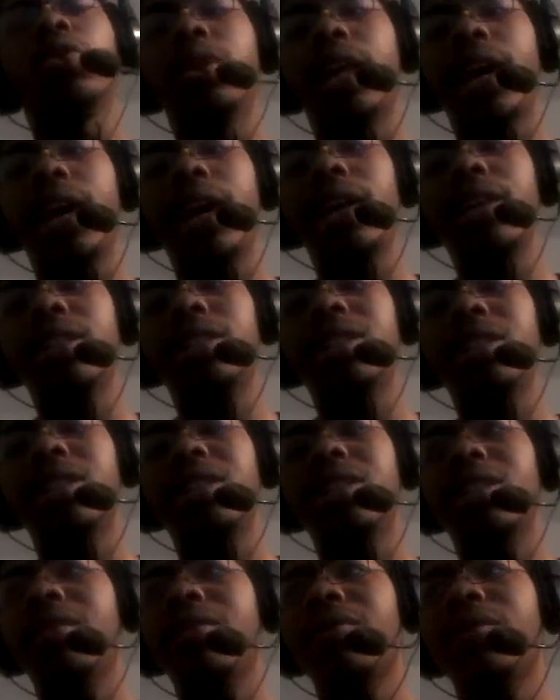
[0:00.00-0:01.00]

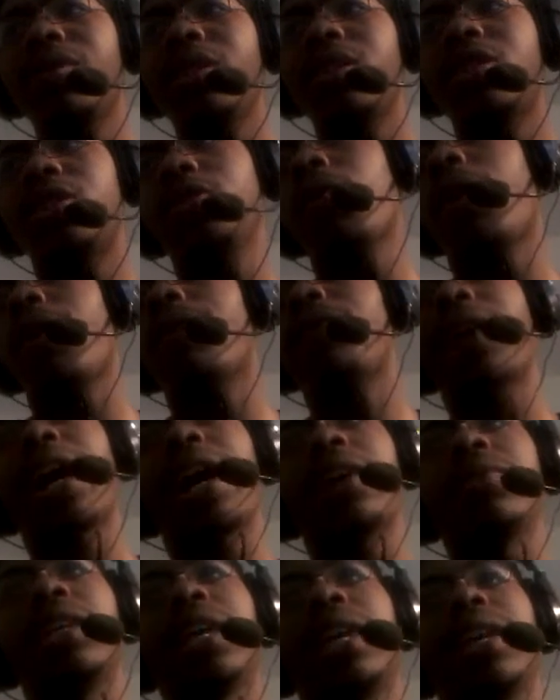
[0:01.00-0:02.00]
days? 2 or
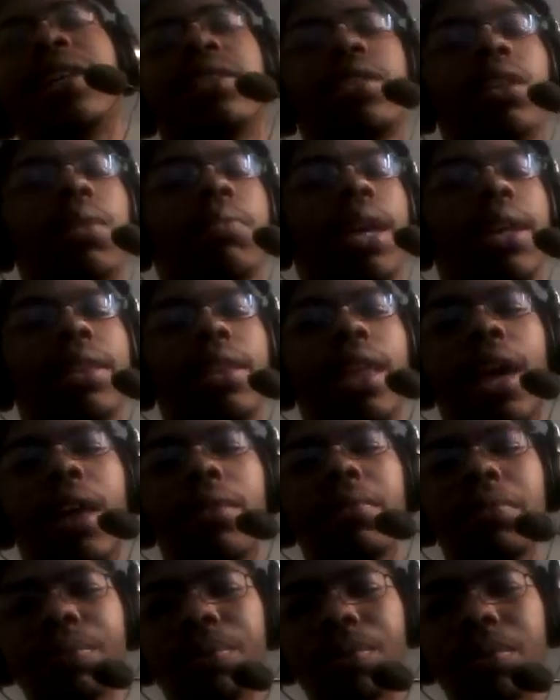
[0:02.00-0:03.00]
5 days, something like that.
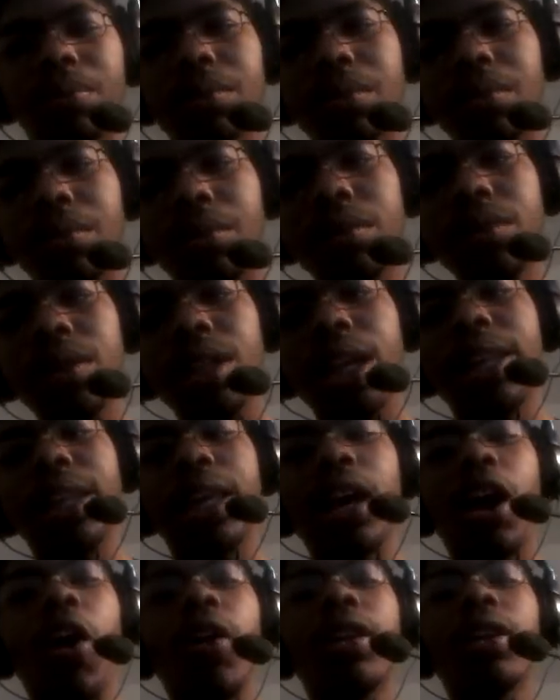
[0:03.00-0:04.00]
And the
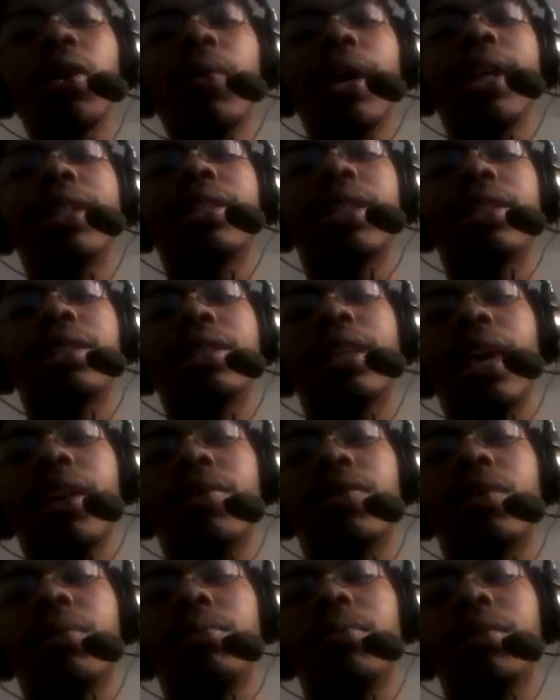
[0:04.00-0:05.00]
only way to save
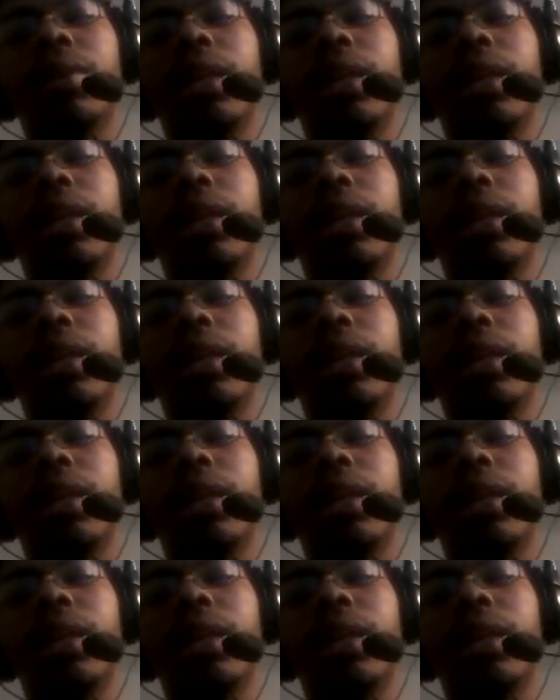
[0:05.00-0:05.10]
her